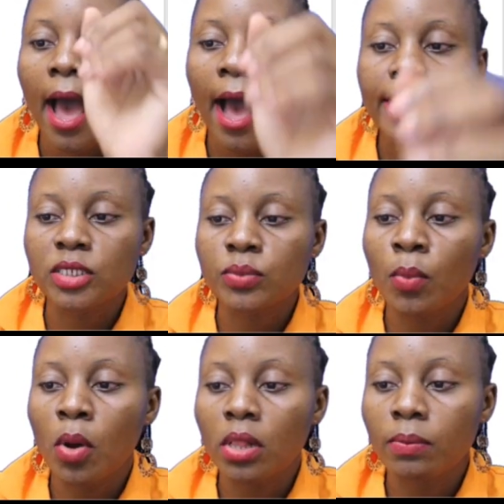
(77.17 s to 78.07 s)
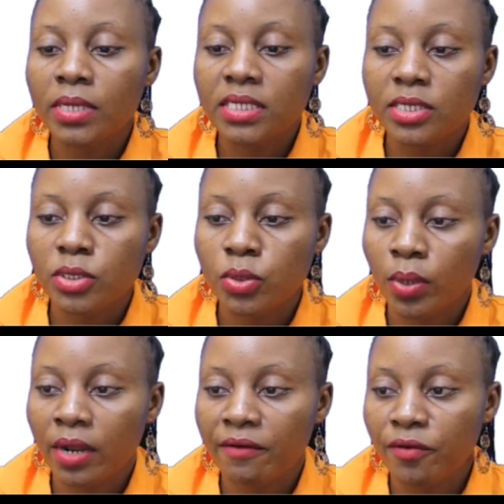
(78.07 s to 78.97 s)
a small business
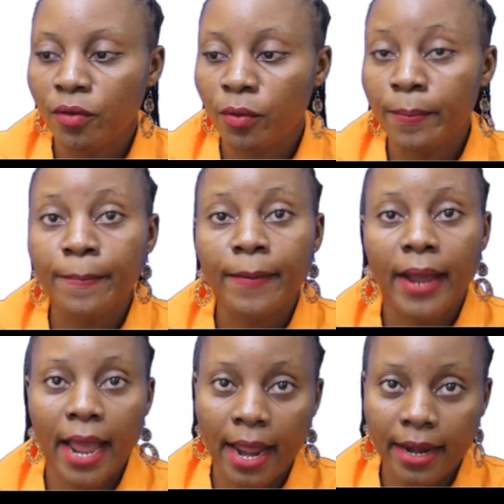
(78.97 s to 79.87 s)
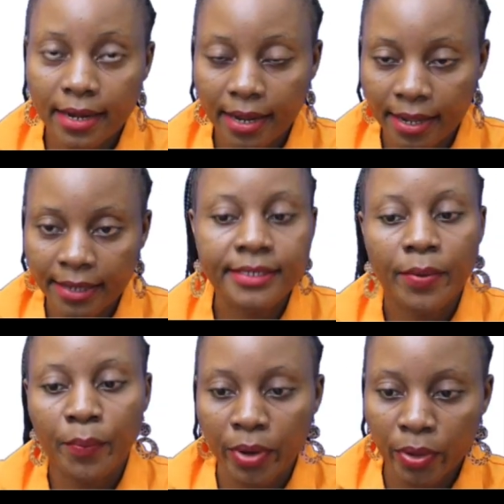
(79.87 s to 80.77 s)
owner from an
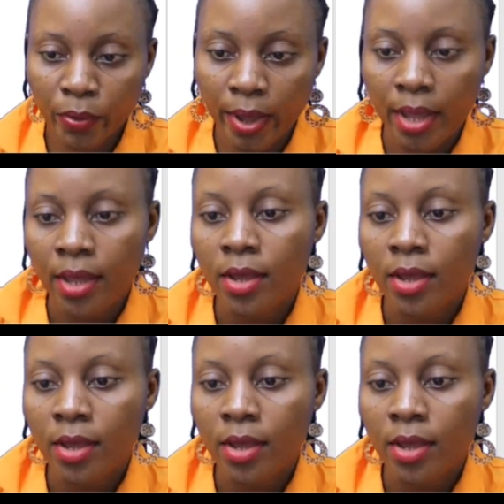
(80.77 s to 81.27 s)
entrepreneur?